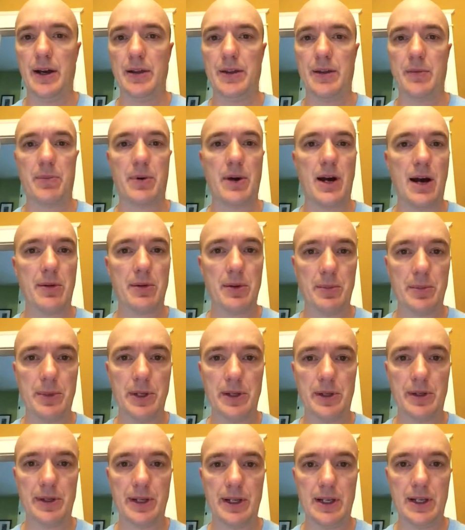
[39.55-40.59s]
the
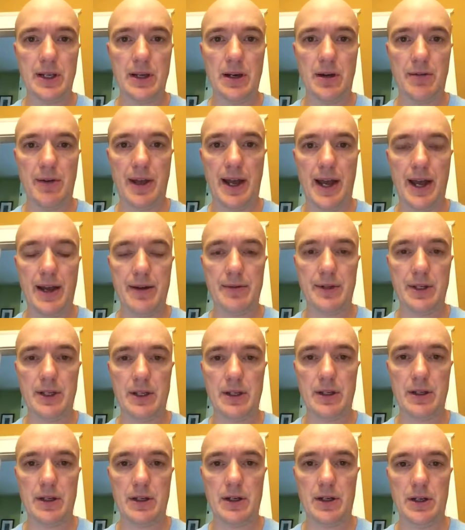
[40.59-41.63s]
probability of
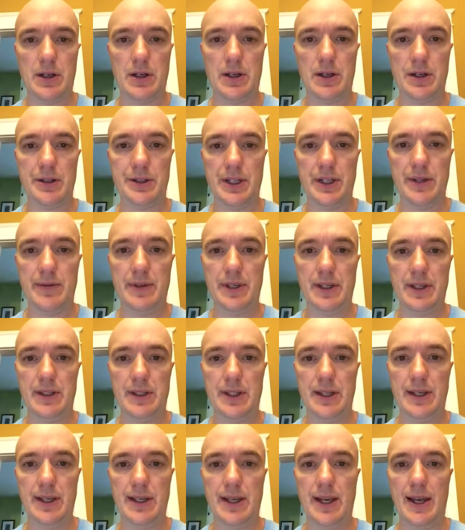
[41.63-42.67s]
having a
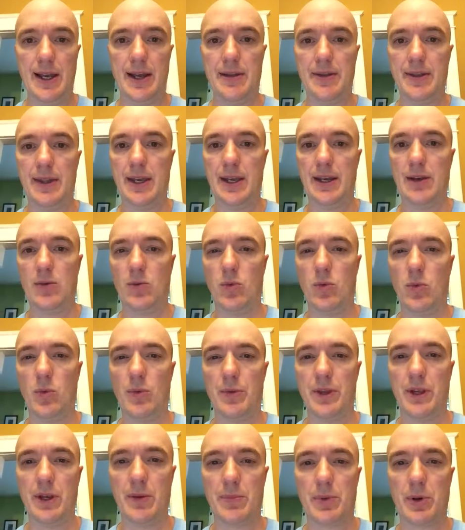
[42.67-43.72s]
DVT and then
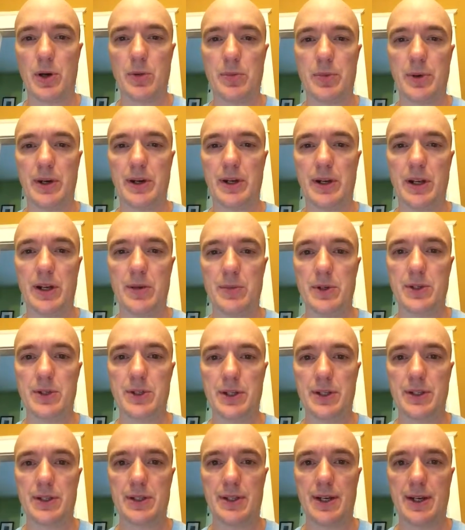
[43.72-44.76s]
the appropriate
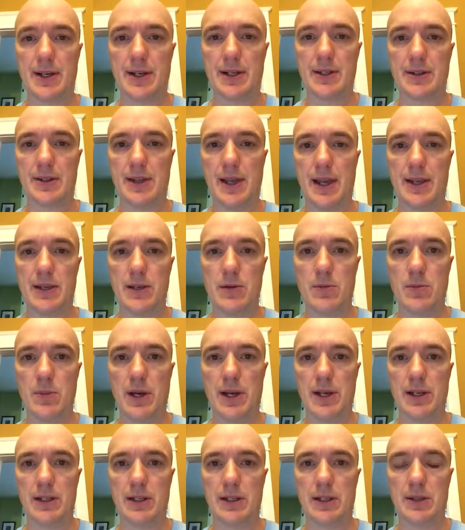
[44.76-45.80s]
imaging studies that you
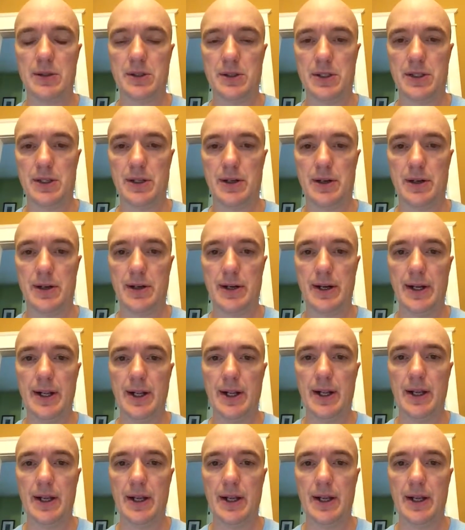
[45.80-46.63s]
might consider.